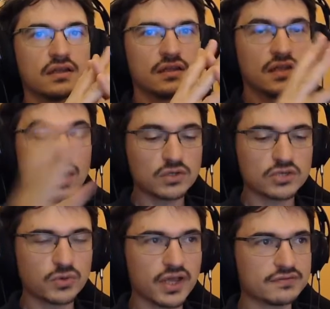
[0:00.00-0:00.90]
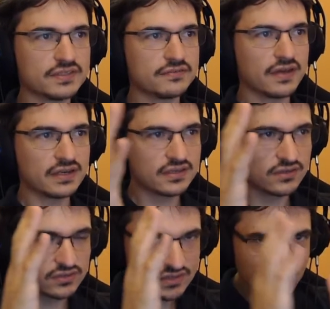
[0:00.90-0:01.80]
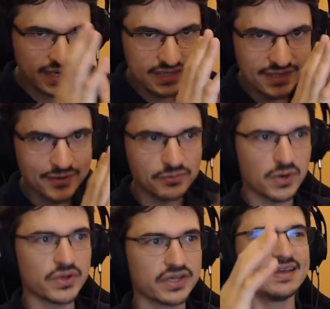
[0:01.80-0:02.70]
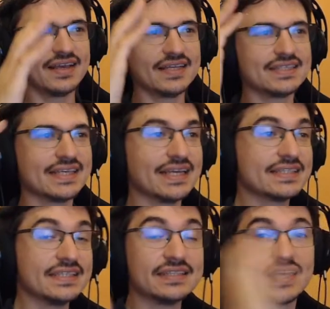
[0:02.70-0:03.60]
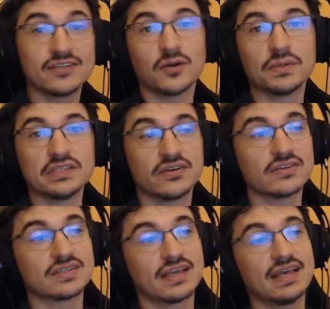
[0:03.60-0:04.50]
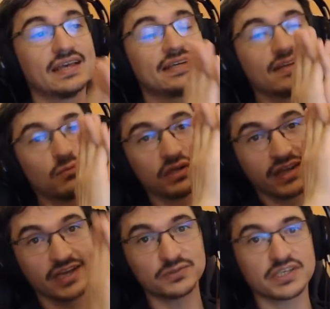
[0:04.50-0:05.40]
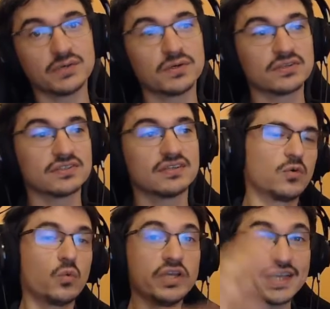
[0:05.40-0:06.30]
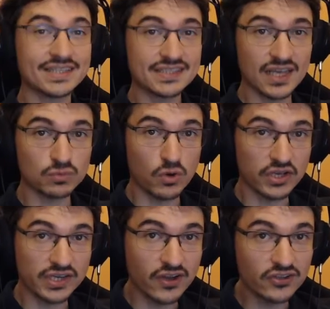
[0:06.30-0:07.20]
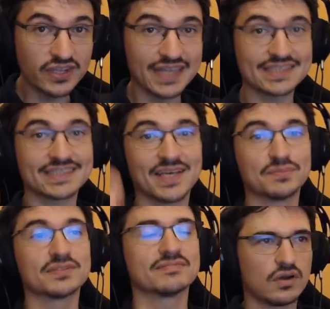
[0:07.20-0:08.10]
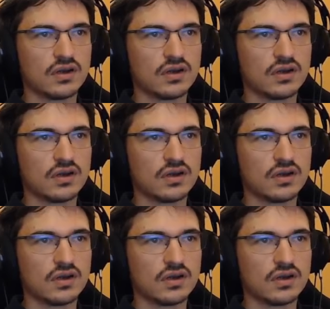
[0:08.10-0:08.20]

Now that we have defined the target query and selected 10 competitors and 100 keywords, we can start working on the next steps.